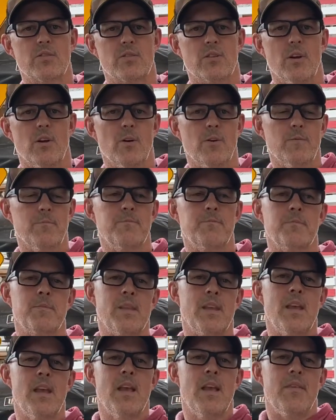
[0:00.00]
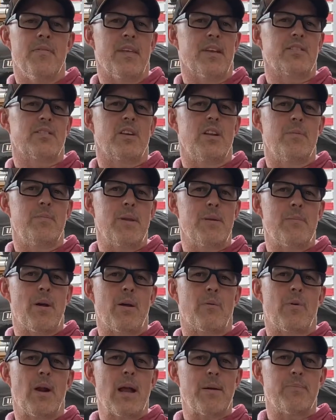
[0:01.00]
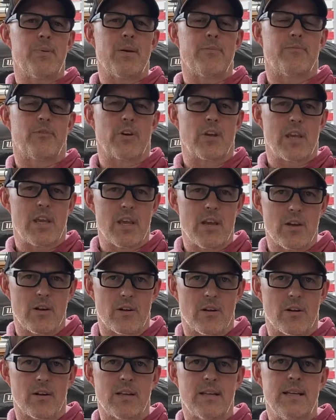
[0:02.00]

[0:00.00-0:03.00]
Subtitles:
So that's going to be my wrap up for here.